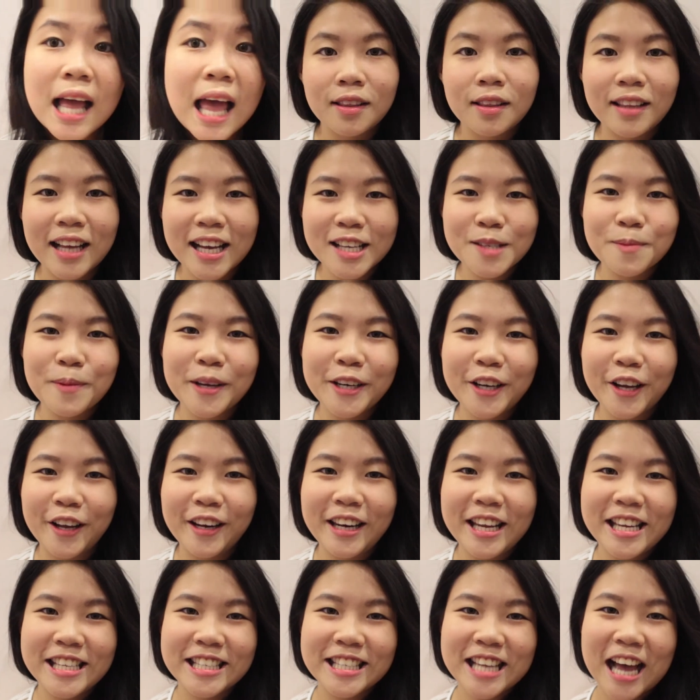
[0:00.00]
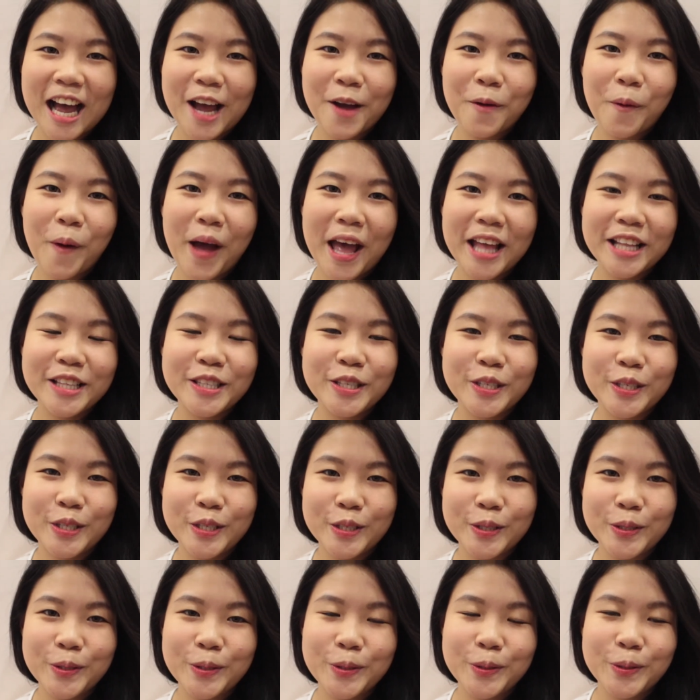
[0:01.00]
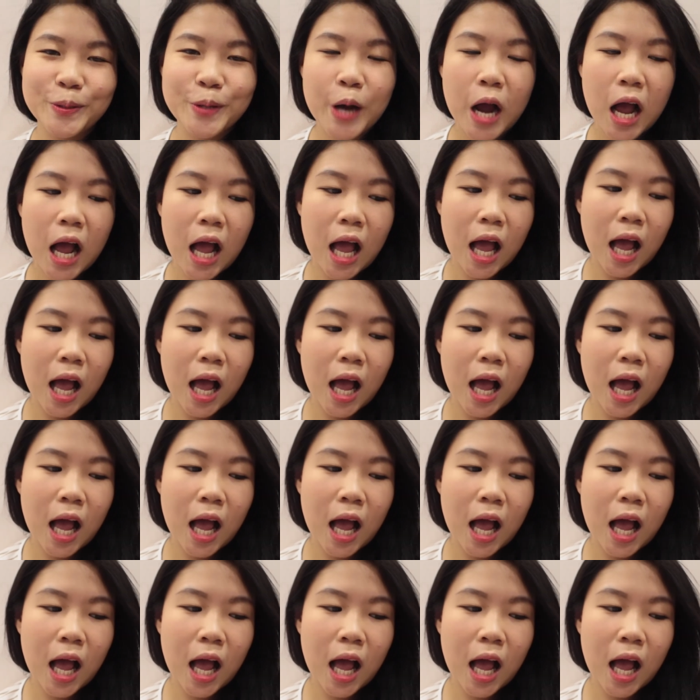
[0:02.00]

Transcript: Last but not least, I went to